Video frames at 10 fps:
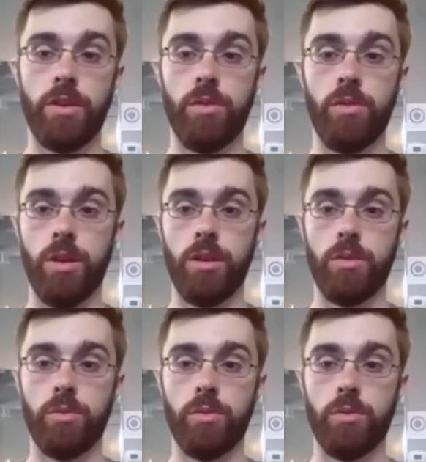
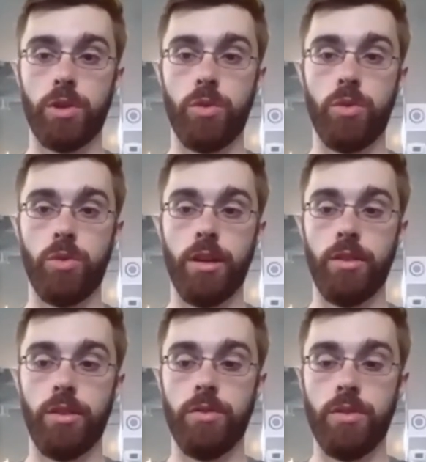video
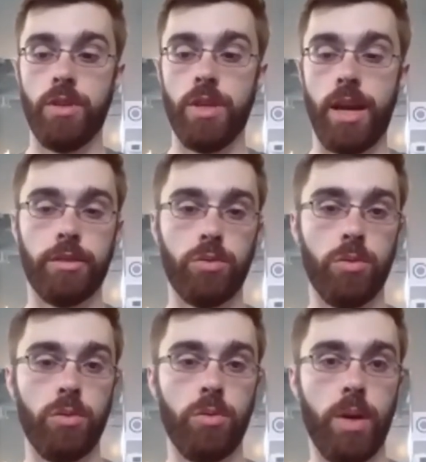recording of the
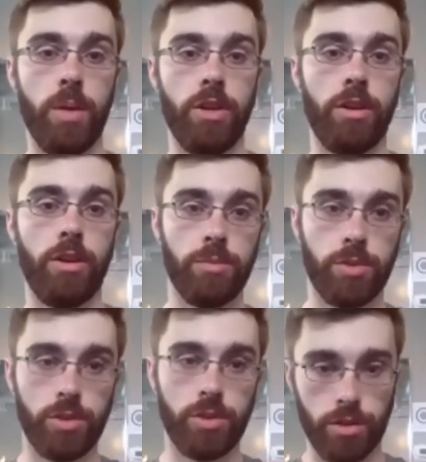actual
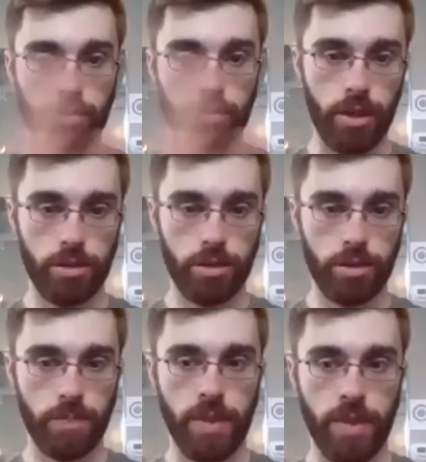webinar from start to
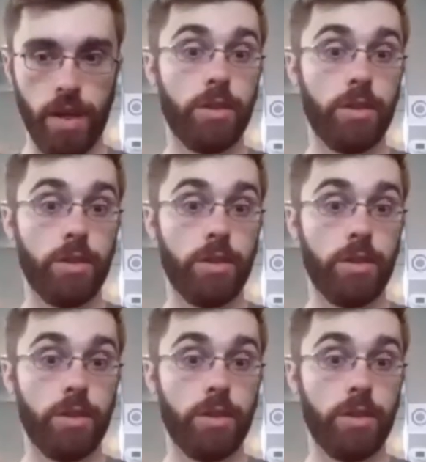finish.